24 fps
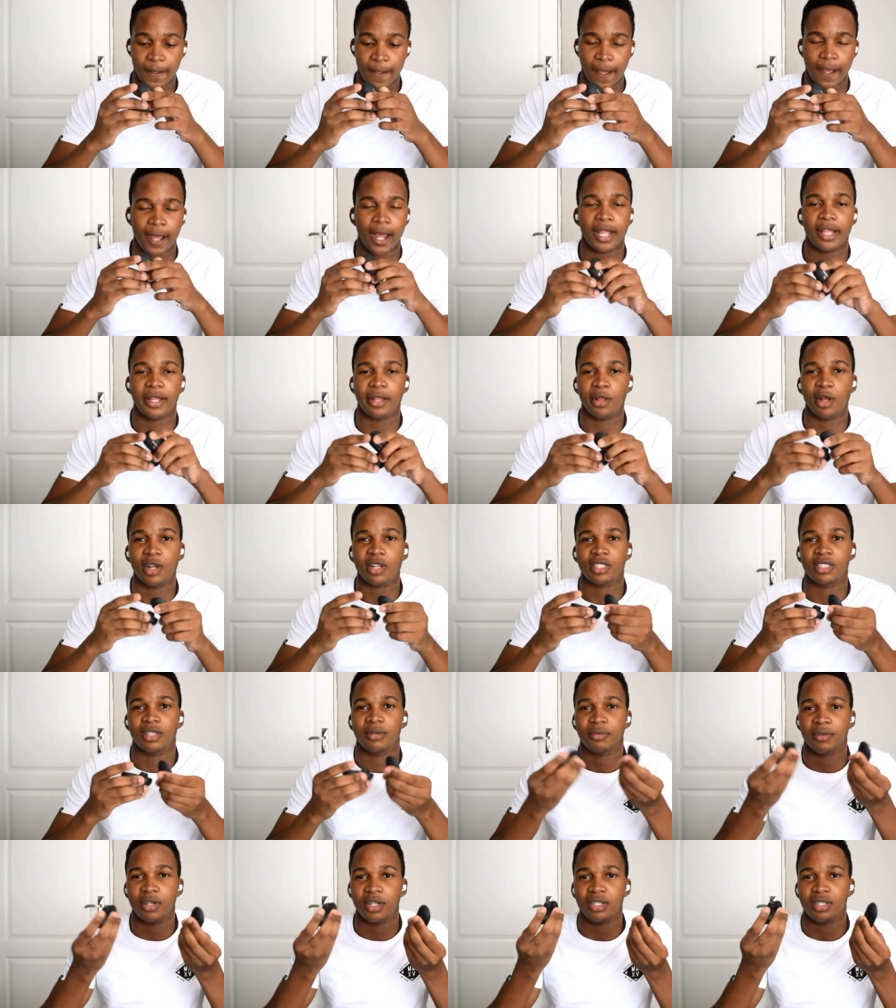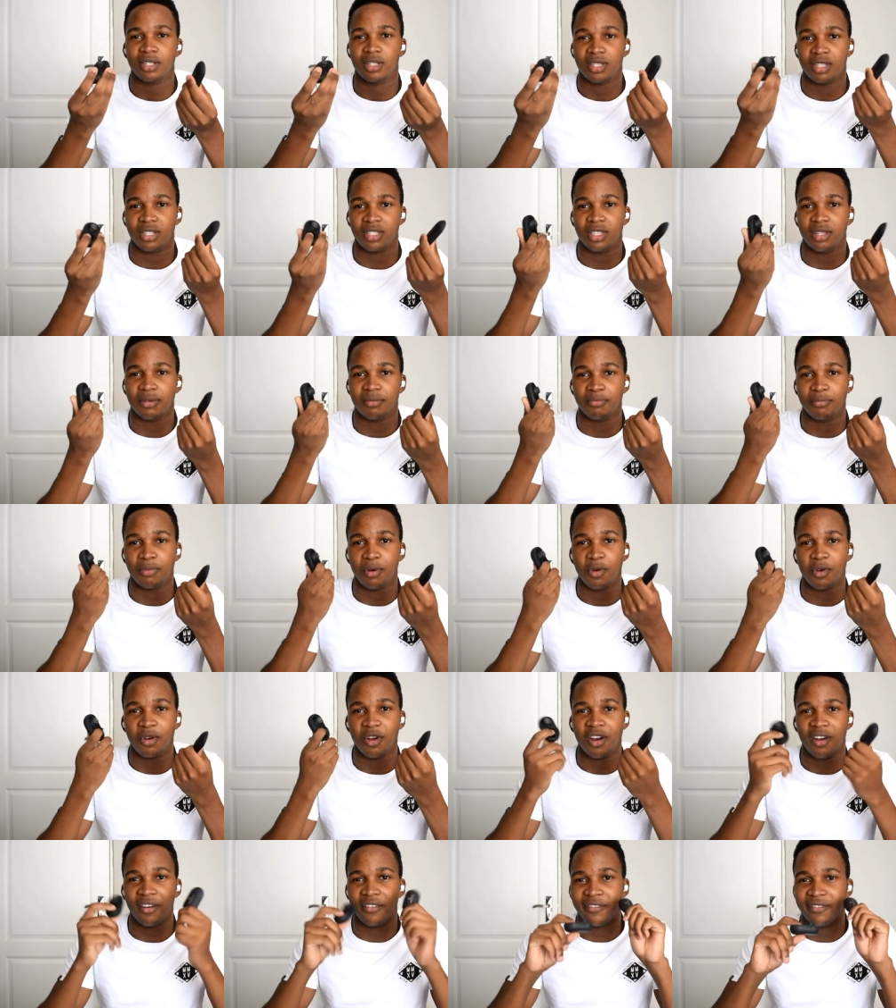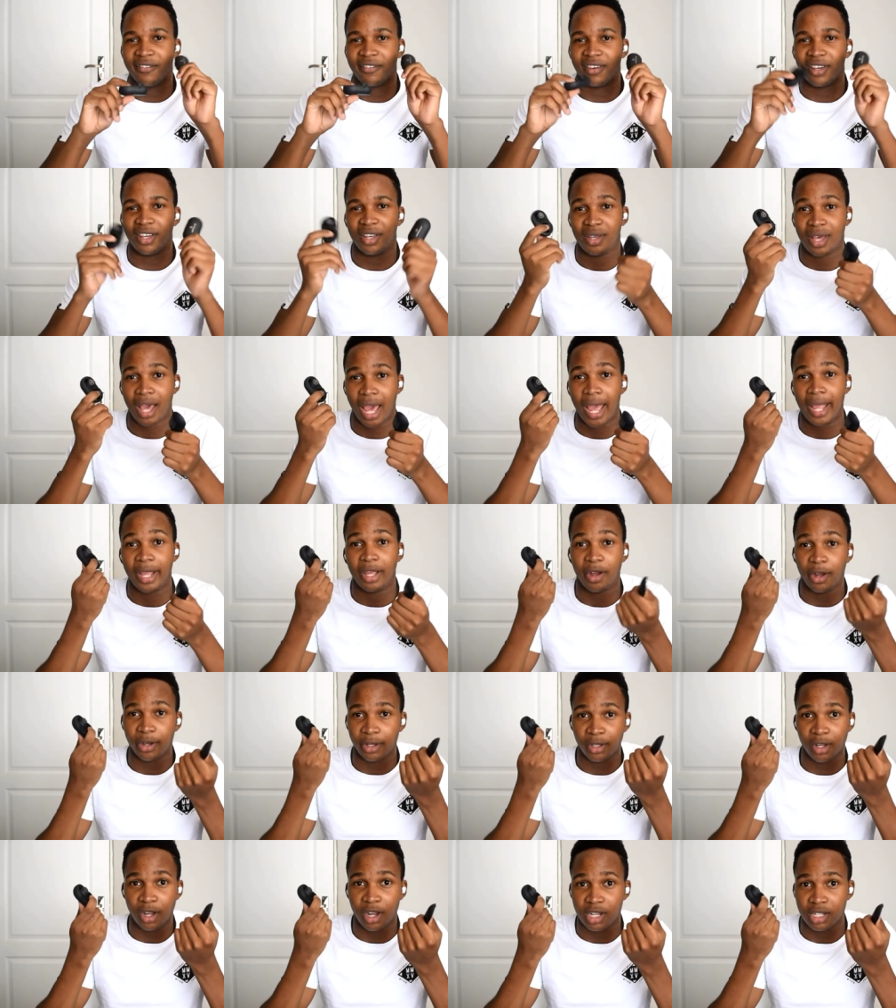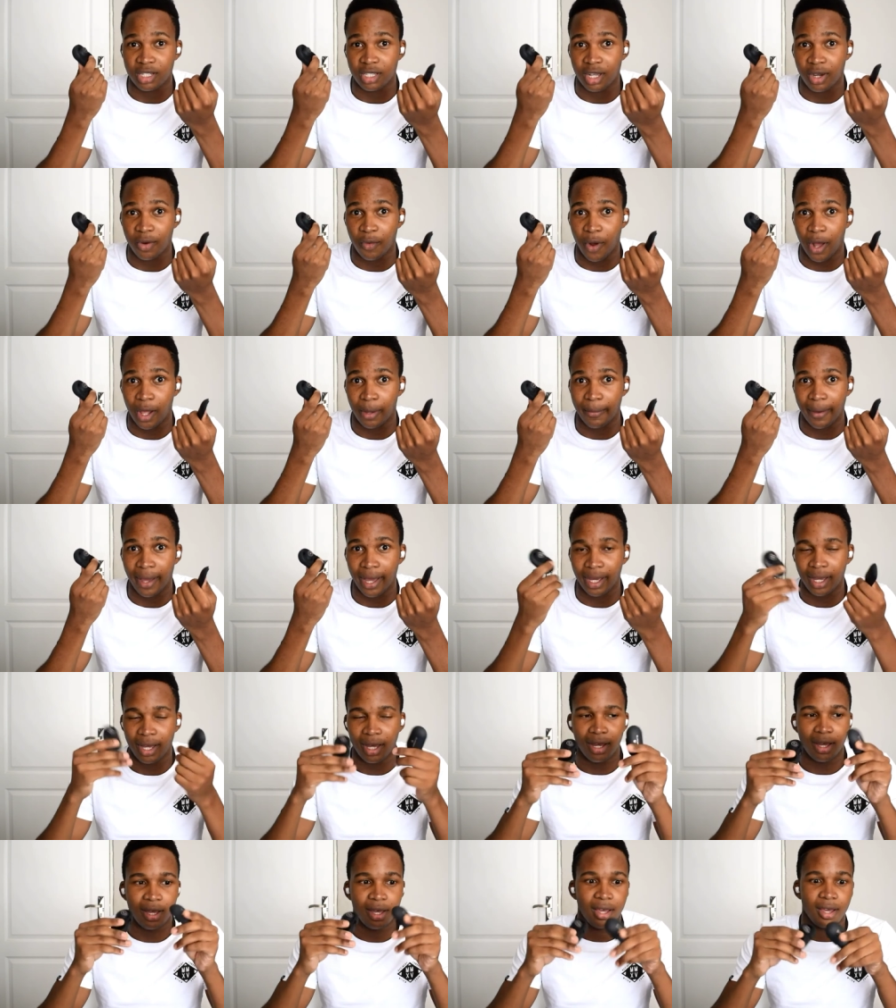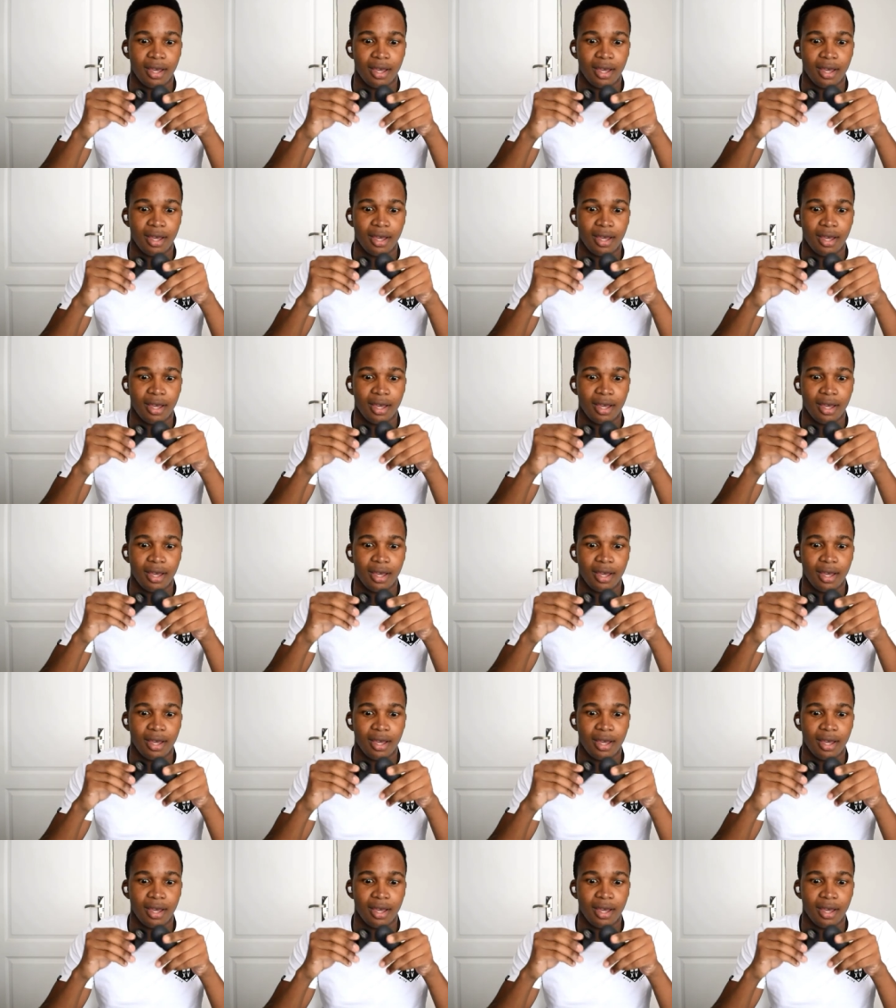I kind of lost them because this thing broke off and got lost a while back.